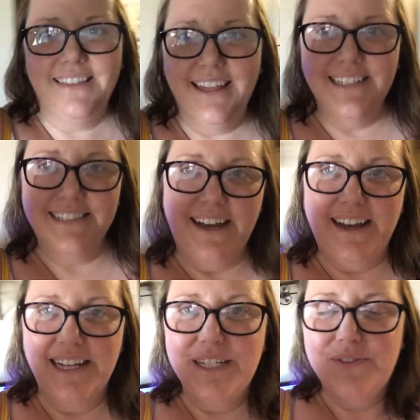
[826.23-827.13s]
Thanks
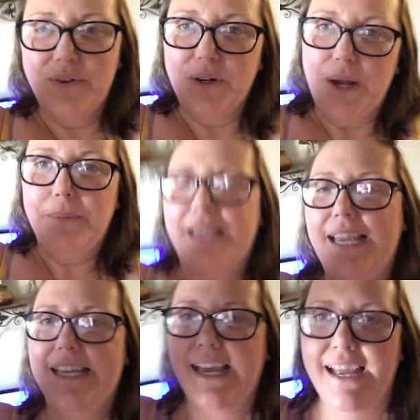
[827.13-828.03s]
guys for
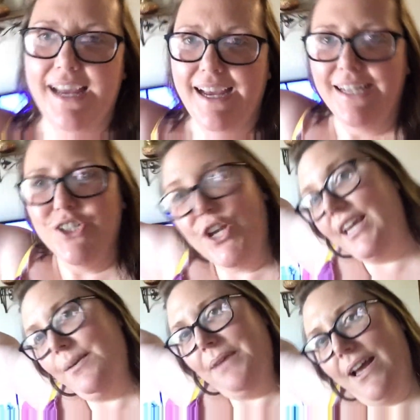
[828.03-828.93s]
coming and
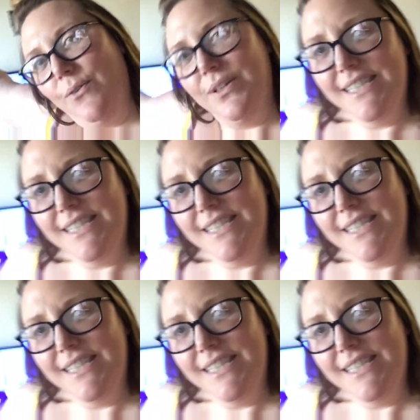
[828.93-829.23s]
checking me out